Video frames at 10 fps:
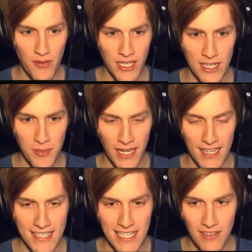over here. We
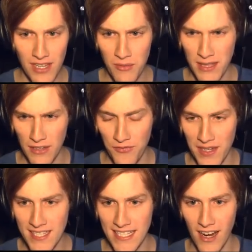got a T V with a
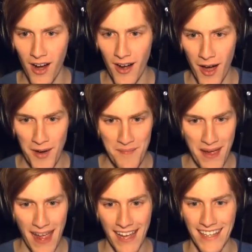V C R. Oh
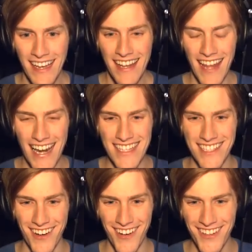man, that
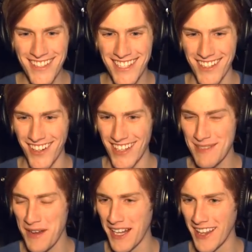is old school.
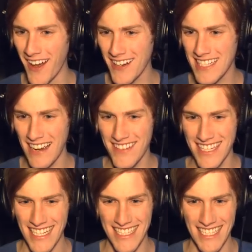It's been a long time
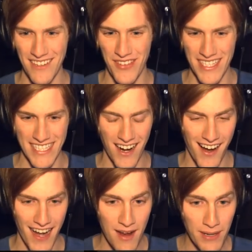since I've seen a V C
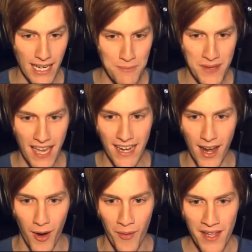R. And we got a
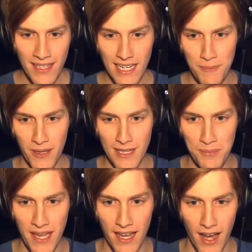piano. Can I play the
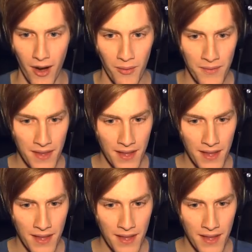piano?